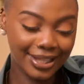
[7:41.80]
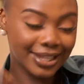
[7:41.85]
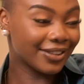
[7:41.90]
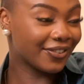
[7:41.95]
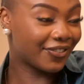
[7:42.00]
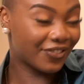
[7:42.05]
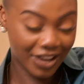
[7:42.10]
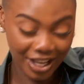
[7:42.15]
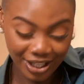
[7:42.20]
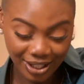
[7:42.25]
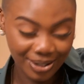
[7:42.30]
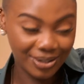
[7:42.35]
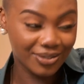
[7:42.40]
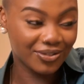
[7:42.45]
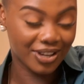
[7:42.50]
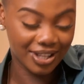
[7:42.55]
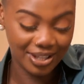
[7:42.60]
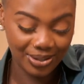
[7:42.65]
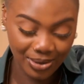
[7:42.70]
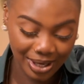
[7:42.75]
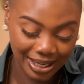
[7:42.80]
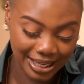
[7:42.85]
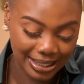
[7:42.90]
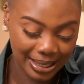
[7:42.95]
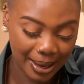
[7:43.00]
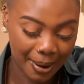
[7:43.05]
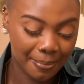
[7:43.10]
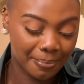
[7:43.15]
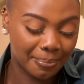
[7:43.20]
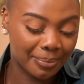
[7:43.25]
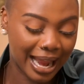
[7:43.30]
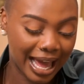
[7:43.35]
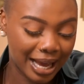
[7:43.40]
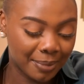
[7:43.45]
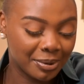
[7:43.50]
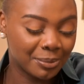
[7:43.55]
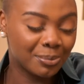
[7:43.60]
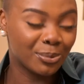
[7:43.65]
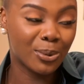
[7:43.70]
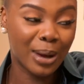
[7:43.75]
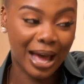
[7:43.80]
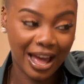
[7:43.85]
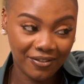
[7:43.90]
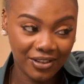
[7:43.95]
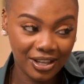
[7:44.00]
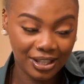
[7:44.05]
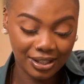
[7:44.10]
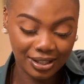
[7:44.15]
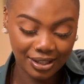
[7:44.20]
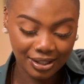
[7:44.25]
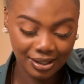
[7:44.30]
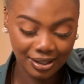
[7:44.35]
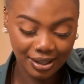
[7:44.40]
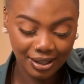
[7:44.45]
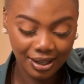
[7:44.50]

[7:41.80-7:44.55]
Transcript: The first clue for this one is black people have it.